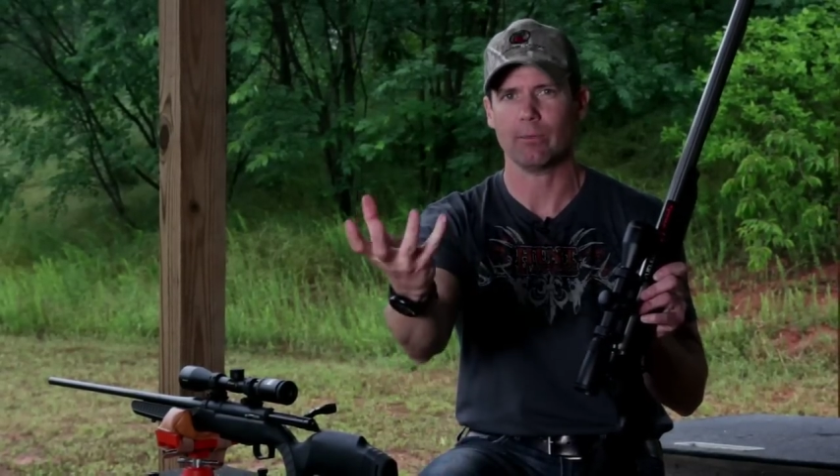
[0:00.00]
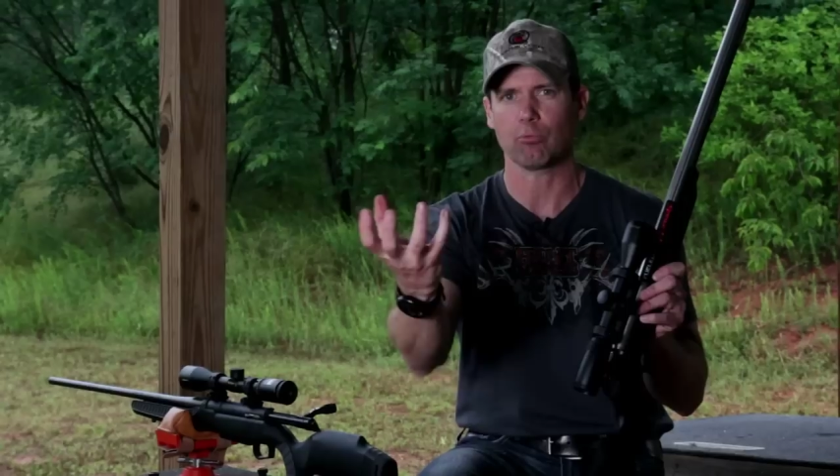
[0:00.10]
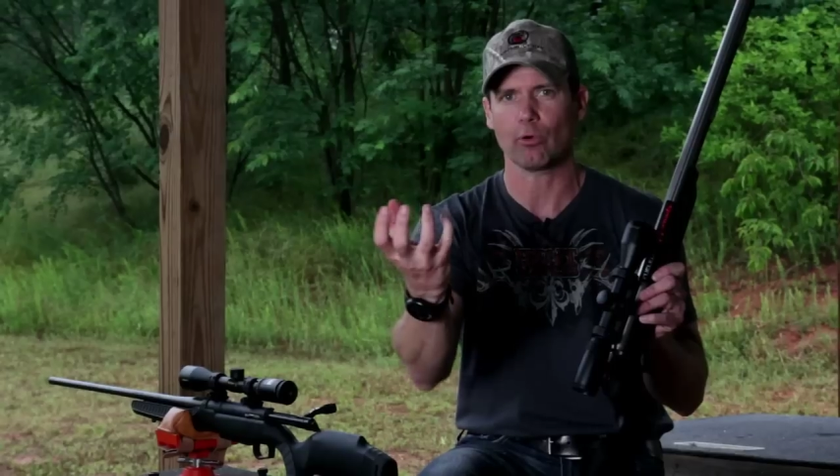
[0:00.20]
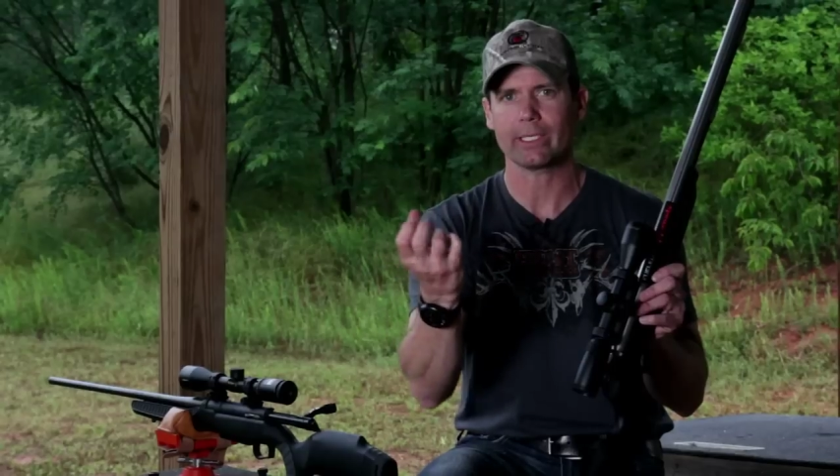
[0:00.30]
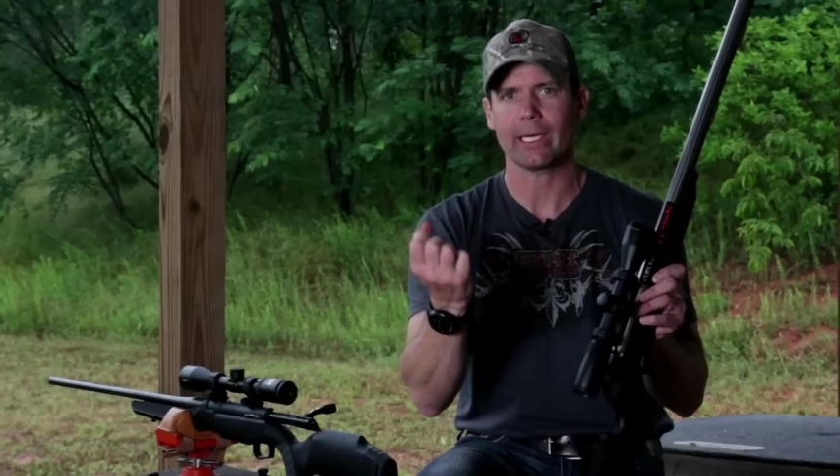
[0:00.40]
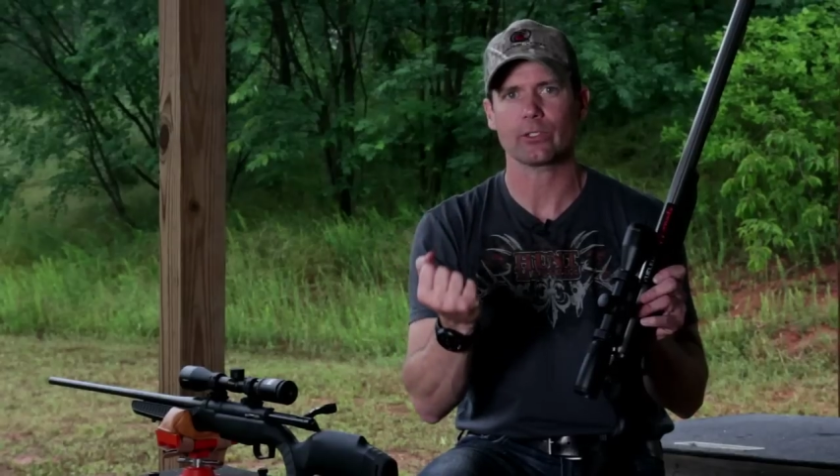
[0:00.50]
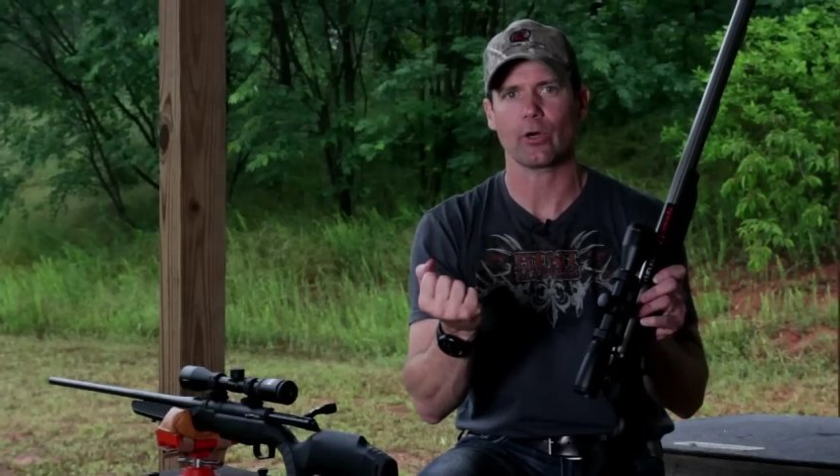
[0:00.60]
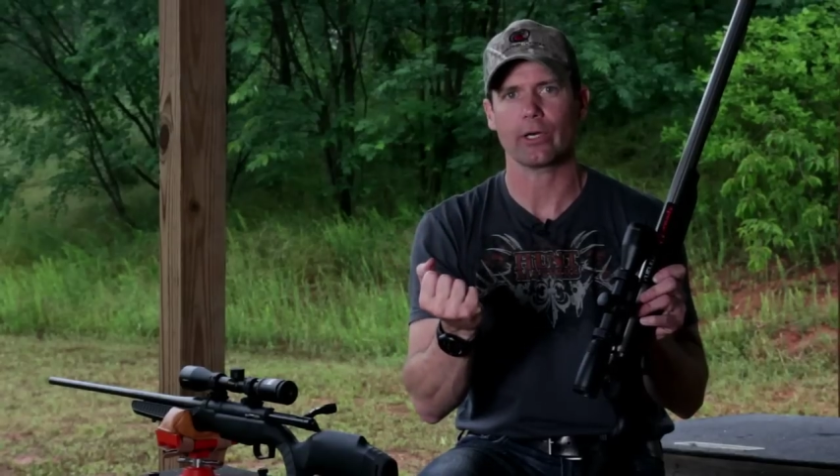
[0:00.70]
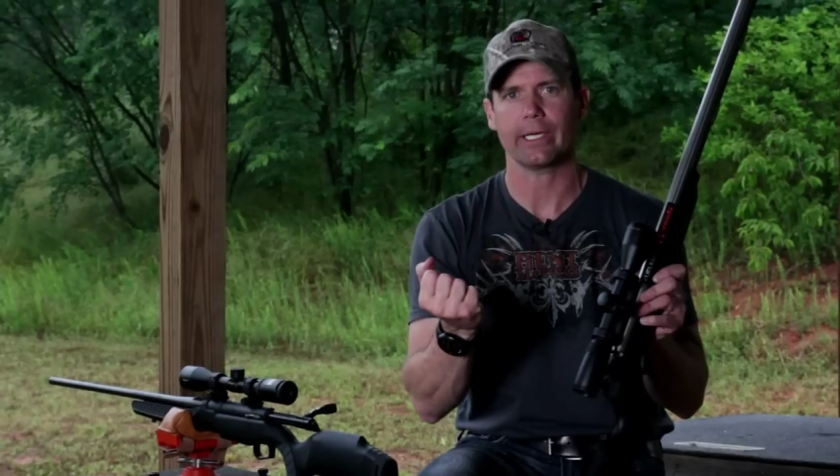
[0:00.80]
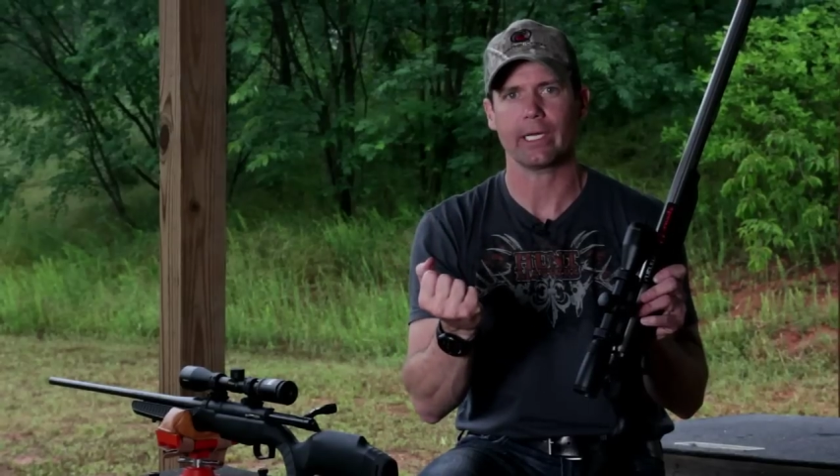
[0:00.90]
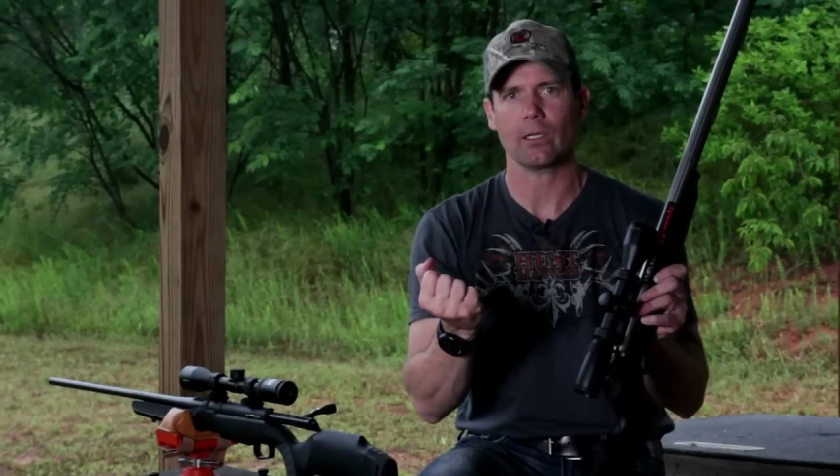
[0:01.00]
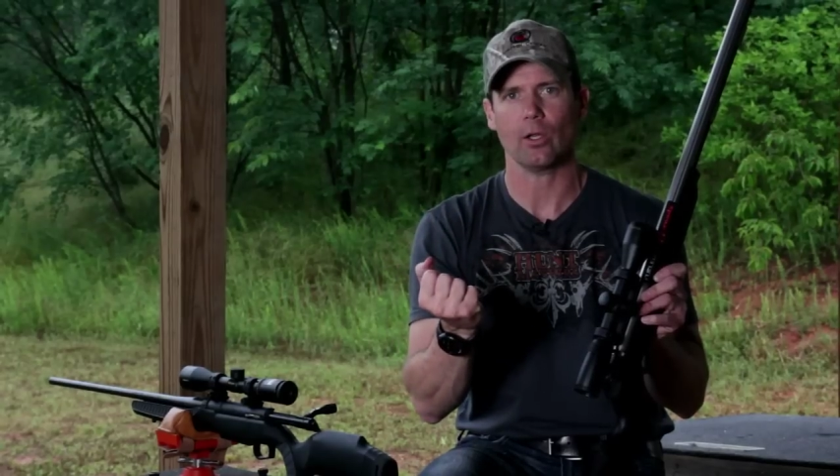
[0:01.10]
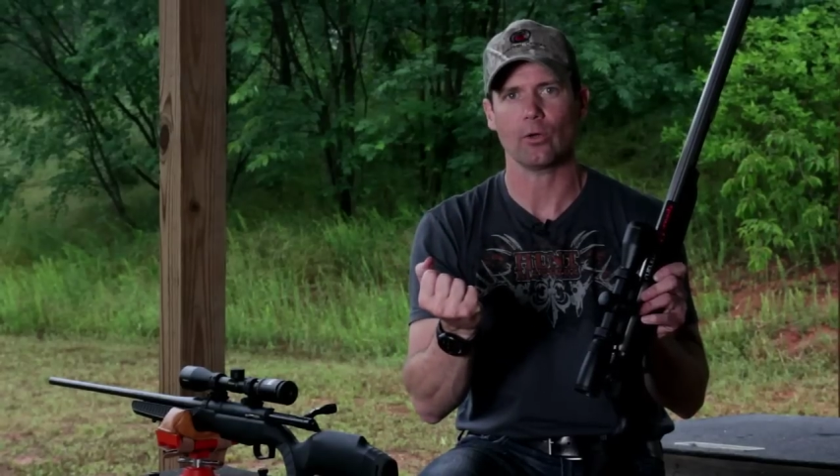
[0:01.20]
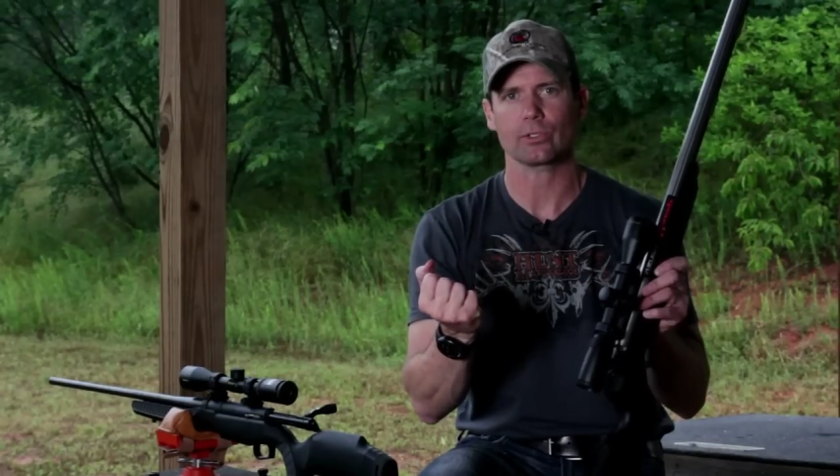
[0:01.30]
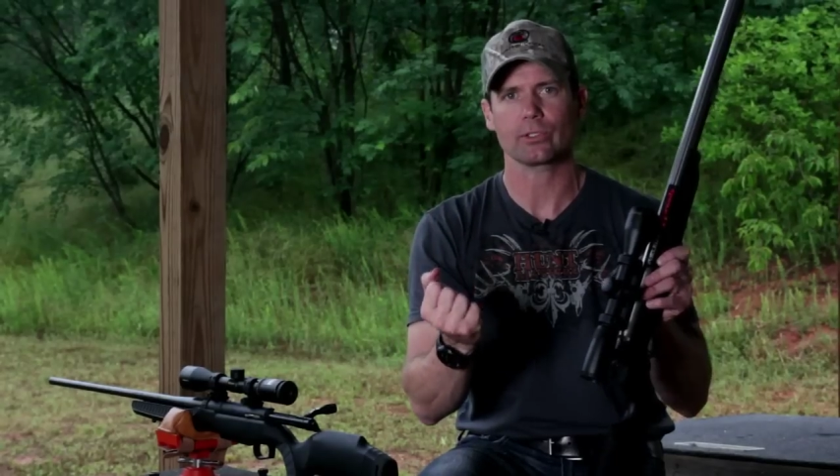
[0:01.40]
to bring that target in
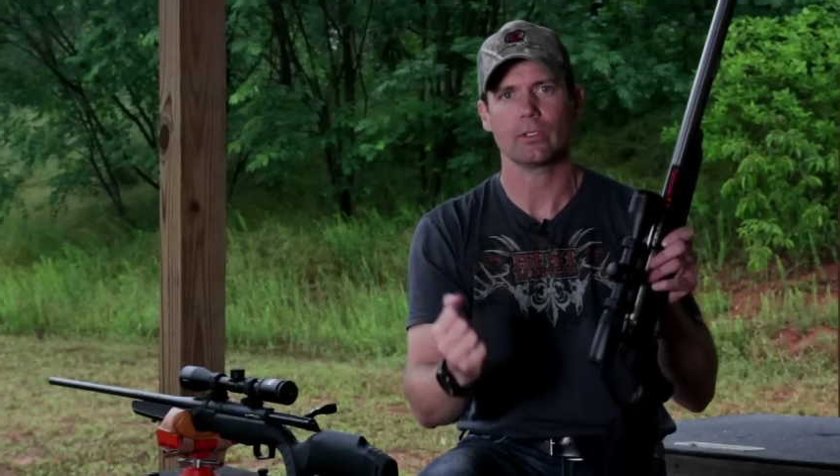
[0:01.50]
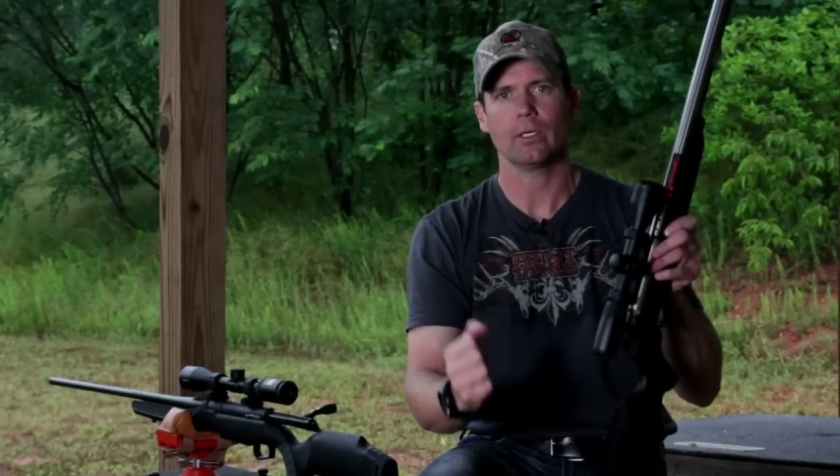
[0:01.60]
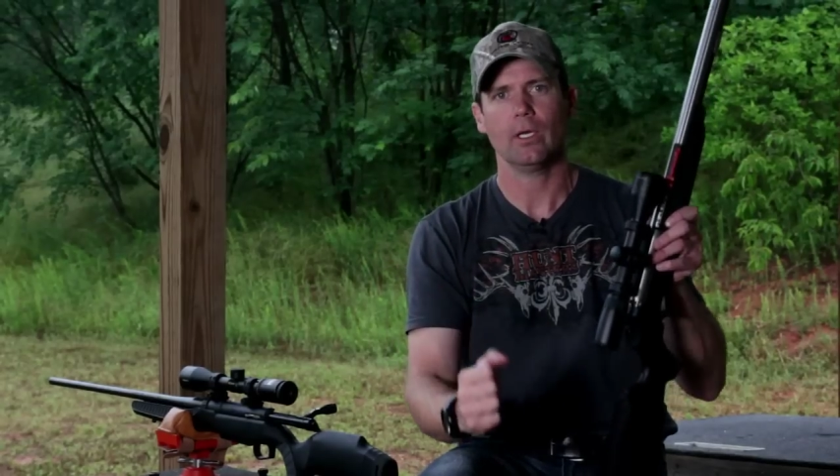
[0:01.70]
close.